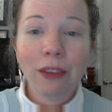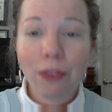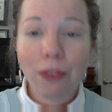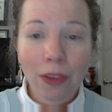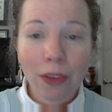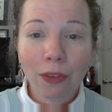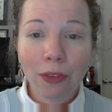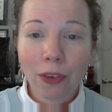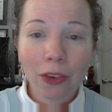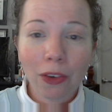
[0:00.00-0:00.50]

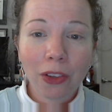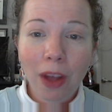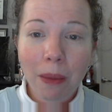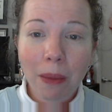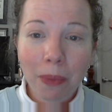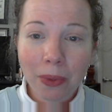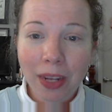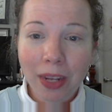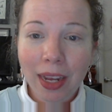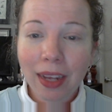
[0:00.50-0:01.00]
for the first
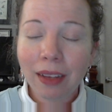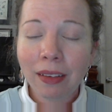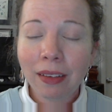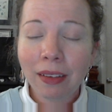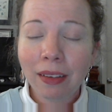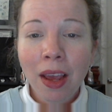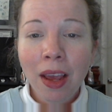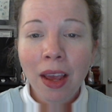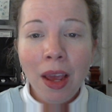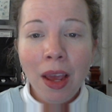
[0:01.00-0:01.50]
couple
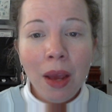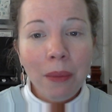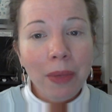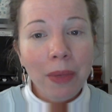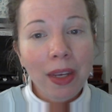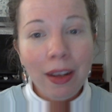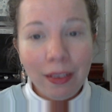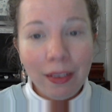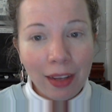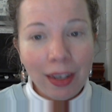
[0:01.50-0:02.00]
days
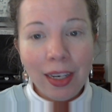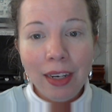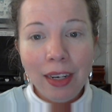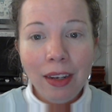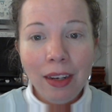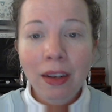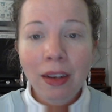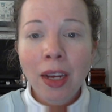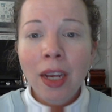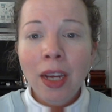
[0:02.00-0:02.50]
because I
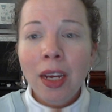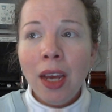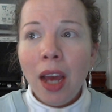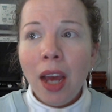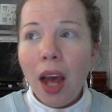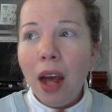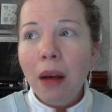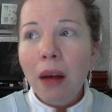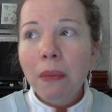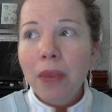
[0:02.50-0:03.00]
needed,
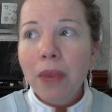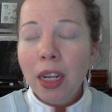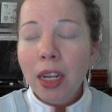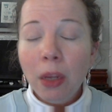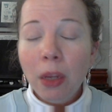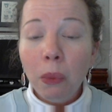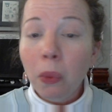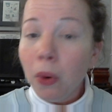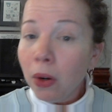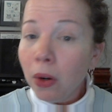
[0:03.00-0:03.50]
and
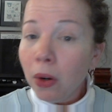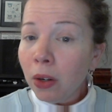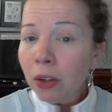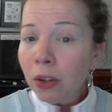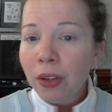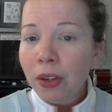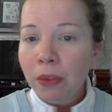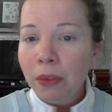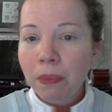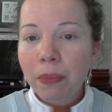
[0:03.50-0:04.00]
it
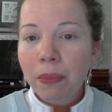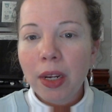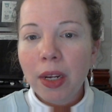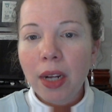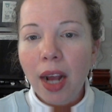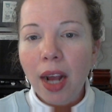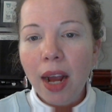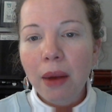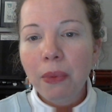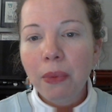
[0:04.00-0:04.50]
worked,
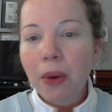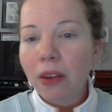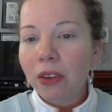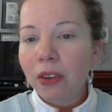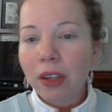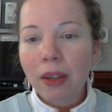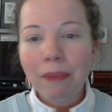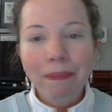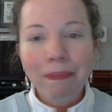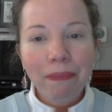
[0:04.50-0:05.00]
but I
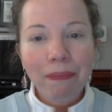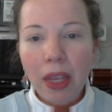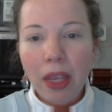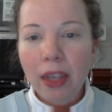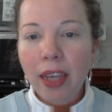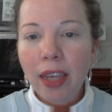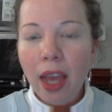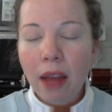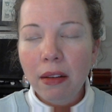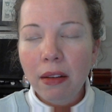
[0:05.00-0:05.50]
wasn't,
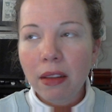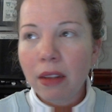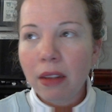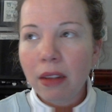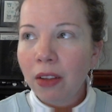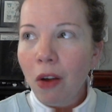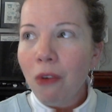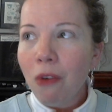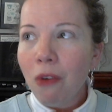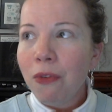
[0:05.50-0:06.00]
again, the
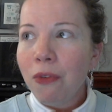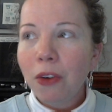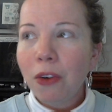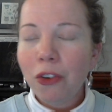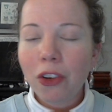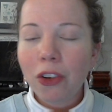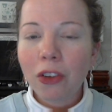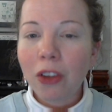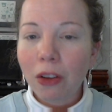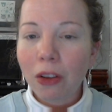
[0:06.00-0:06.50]
cell phone
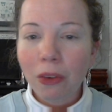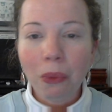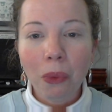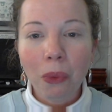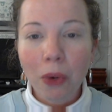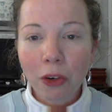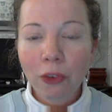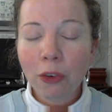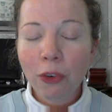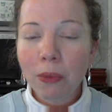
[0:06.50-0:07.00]
just doesn't
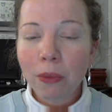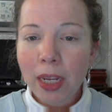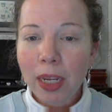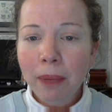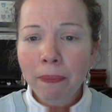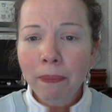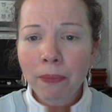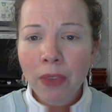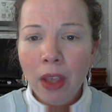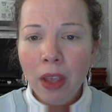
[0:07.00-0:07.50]
work for
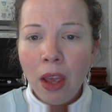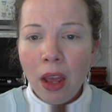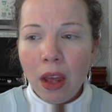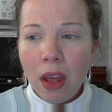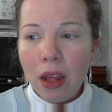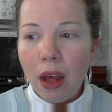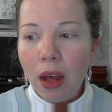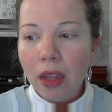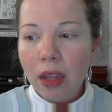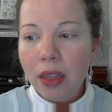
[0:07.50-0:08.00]
me.
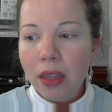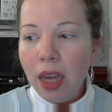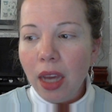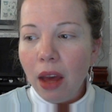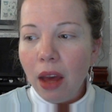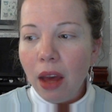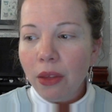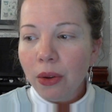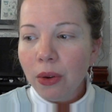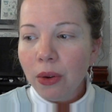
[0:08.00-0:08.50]

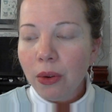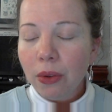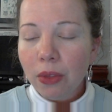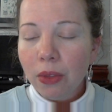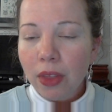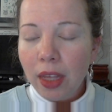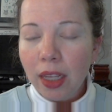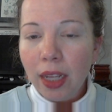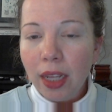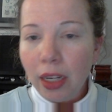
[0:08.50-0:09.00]
The other
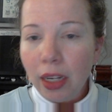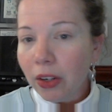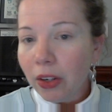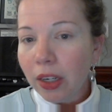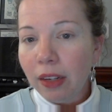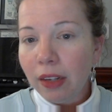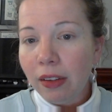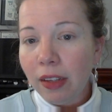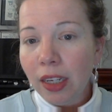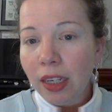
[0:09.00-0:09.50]
thing that you're
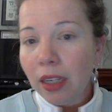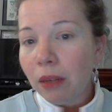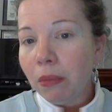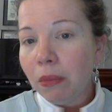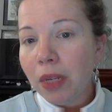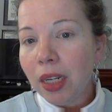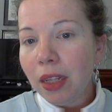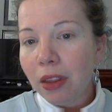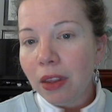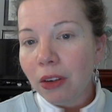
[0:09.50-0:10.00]
going to see in a
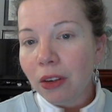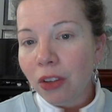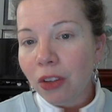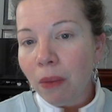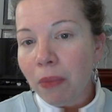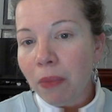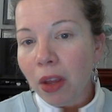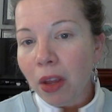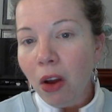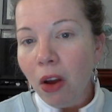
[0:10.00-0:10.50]
minute, there's
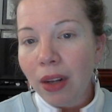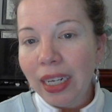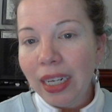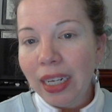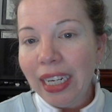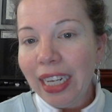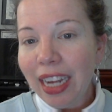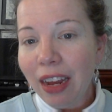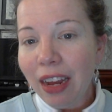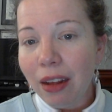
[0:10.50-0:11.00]
something called
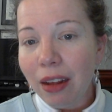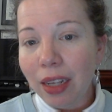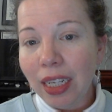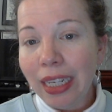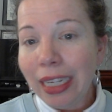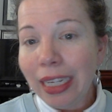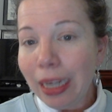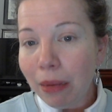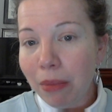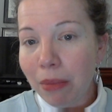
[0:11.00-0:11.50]

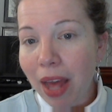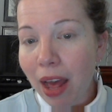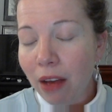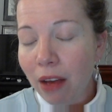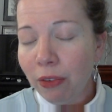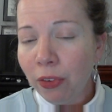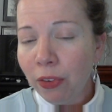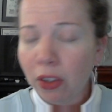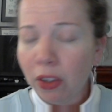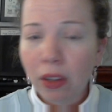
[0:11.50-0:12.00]

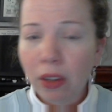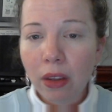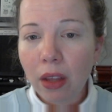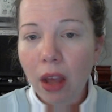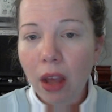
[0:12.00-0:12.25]
EMFs,